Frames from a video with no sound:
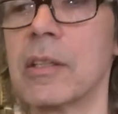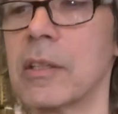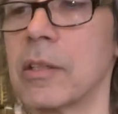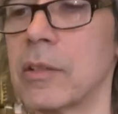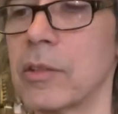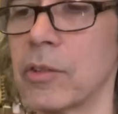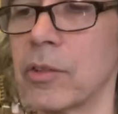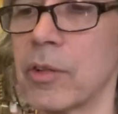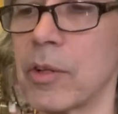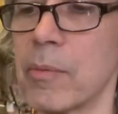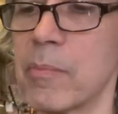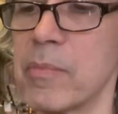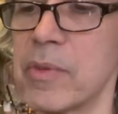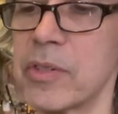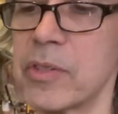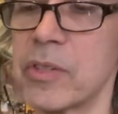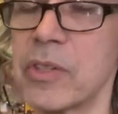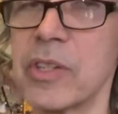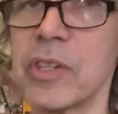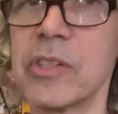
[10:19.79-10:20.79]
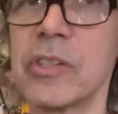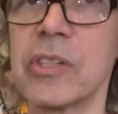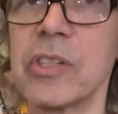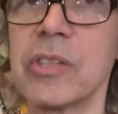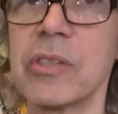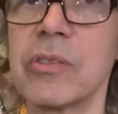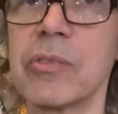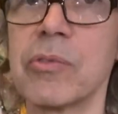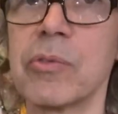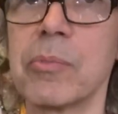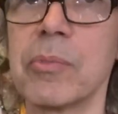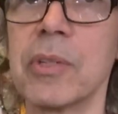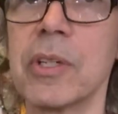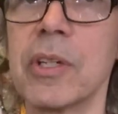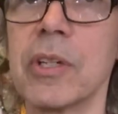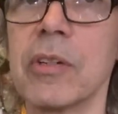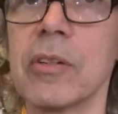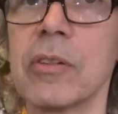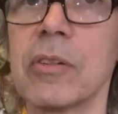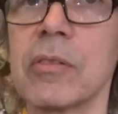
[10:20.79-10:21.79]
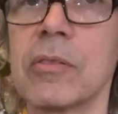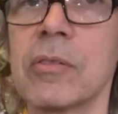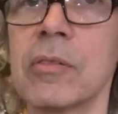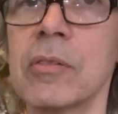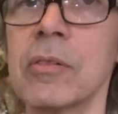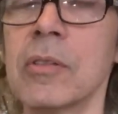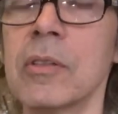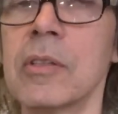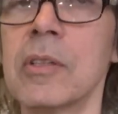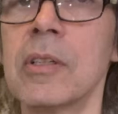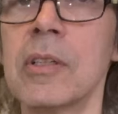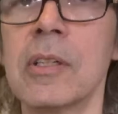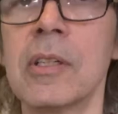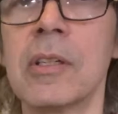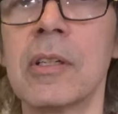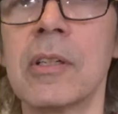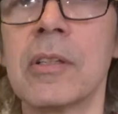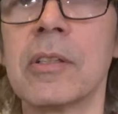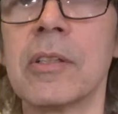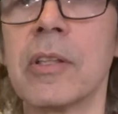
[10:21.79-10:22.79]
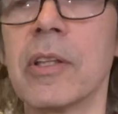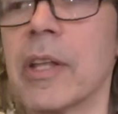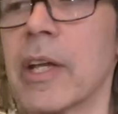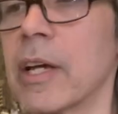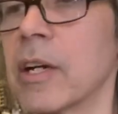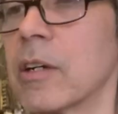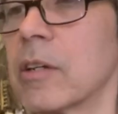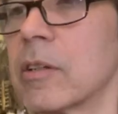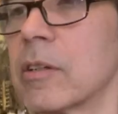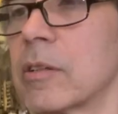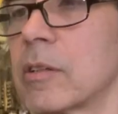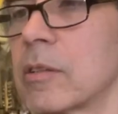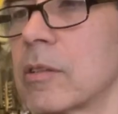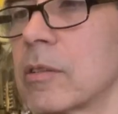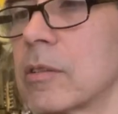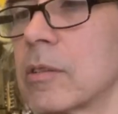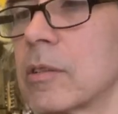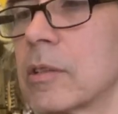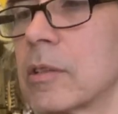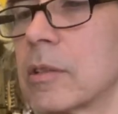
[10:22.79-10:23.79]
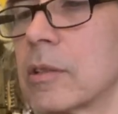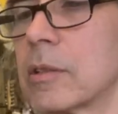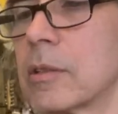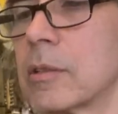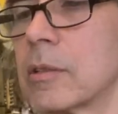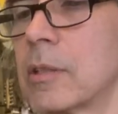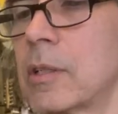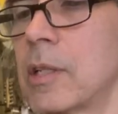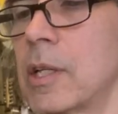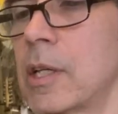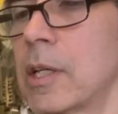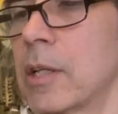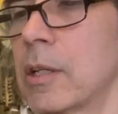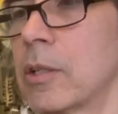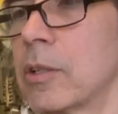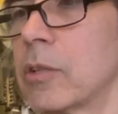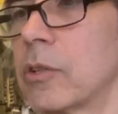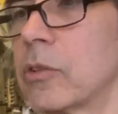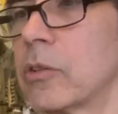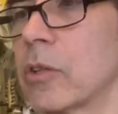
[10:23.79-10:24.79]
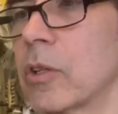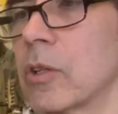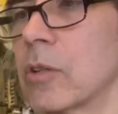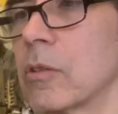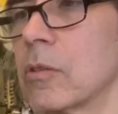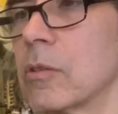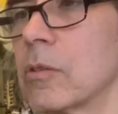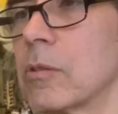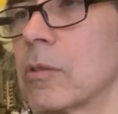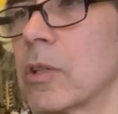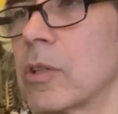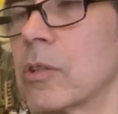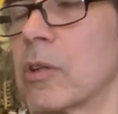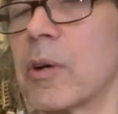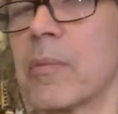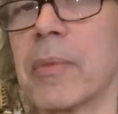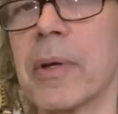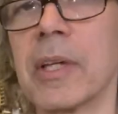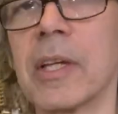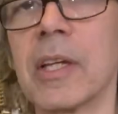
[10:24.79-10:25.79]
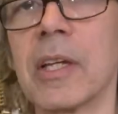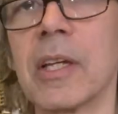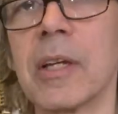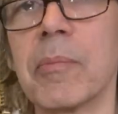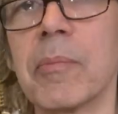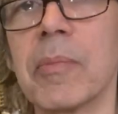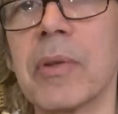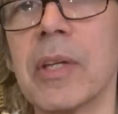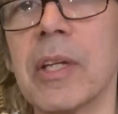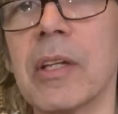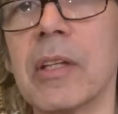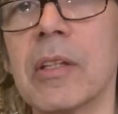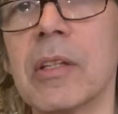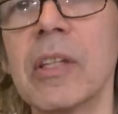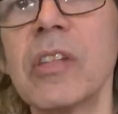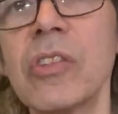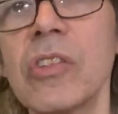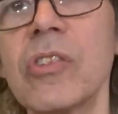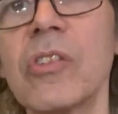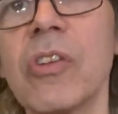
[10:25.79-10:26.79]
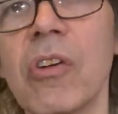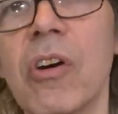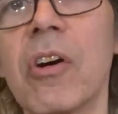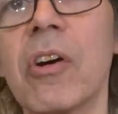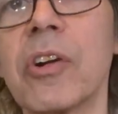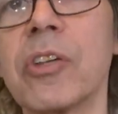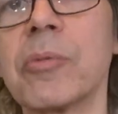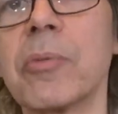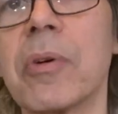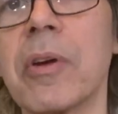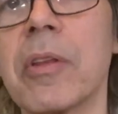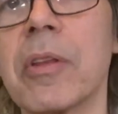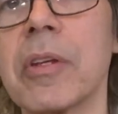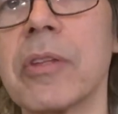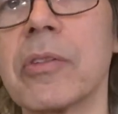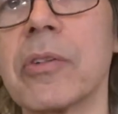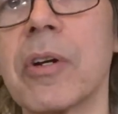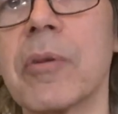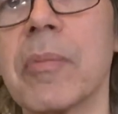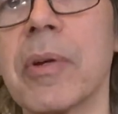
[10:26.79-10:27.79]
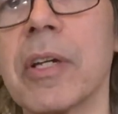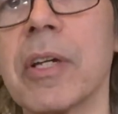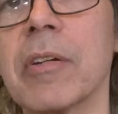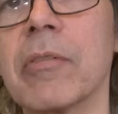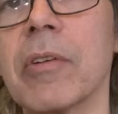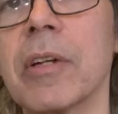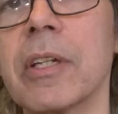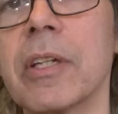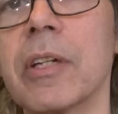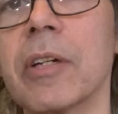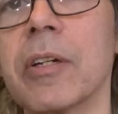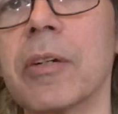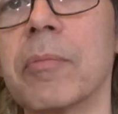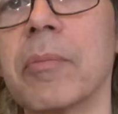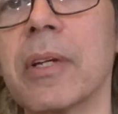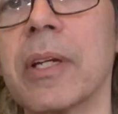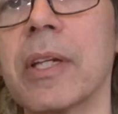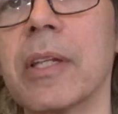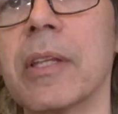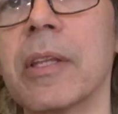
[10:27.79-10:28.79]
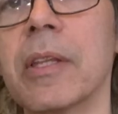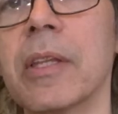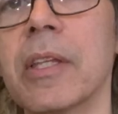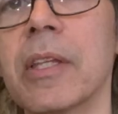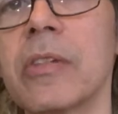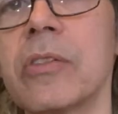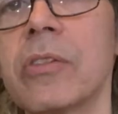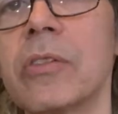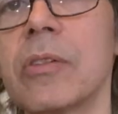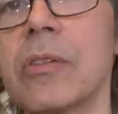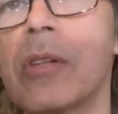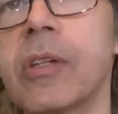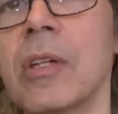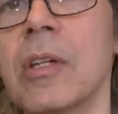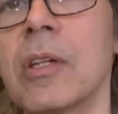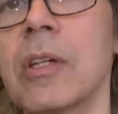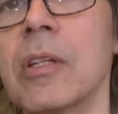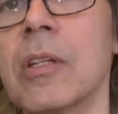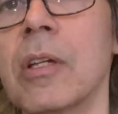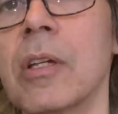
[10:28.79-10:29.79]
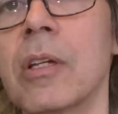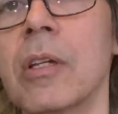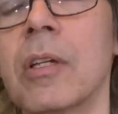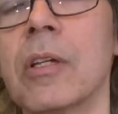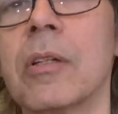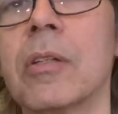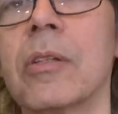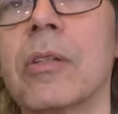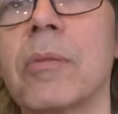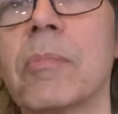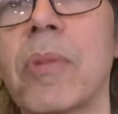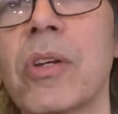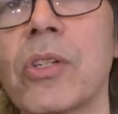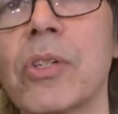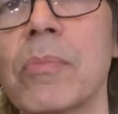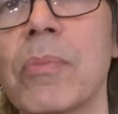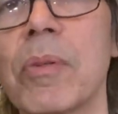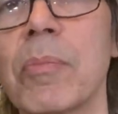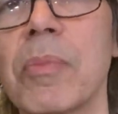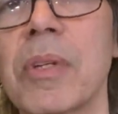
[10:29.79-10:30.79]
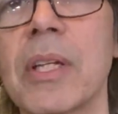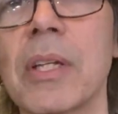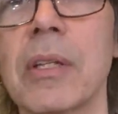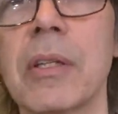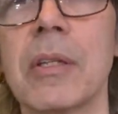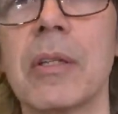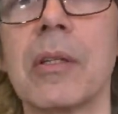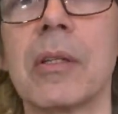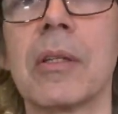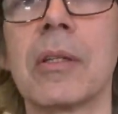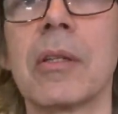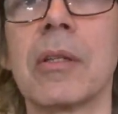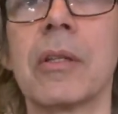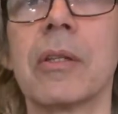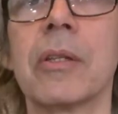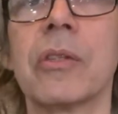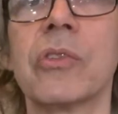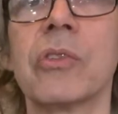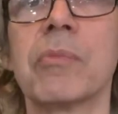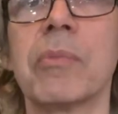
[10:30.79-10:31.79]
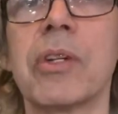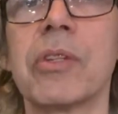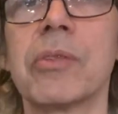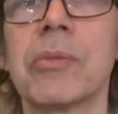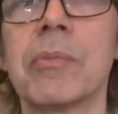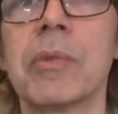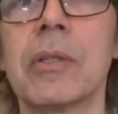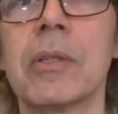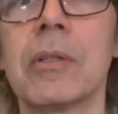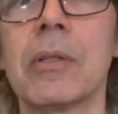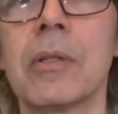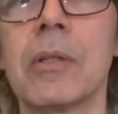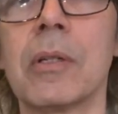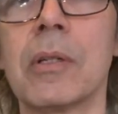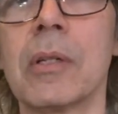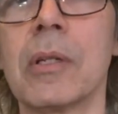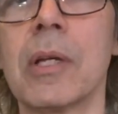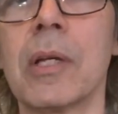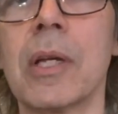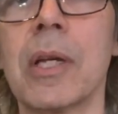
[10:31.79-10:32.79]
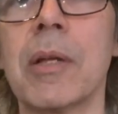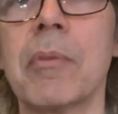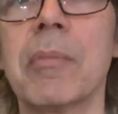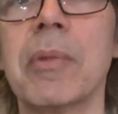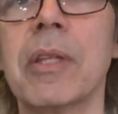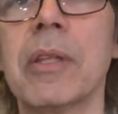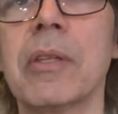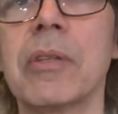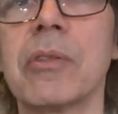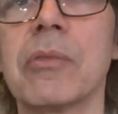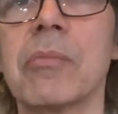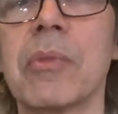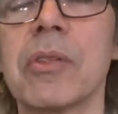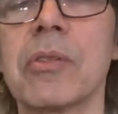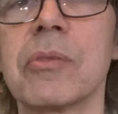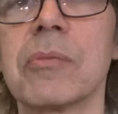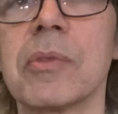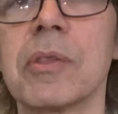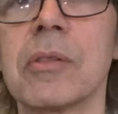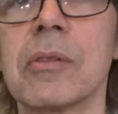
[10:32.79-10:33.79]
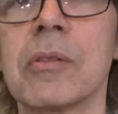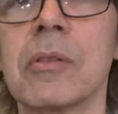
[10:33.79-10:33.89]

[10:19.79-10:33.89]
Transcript: you're going to miss this distance from here to there. So guitar making can be, this is the hardest part of the guitar making right here, making this measurement meet this measurement and meet this measurement.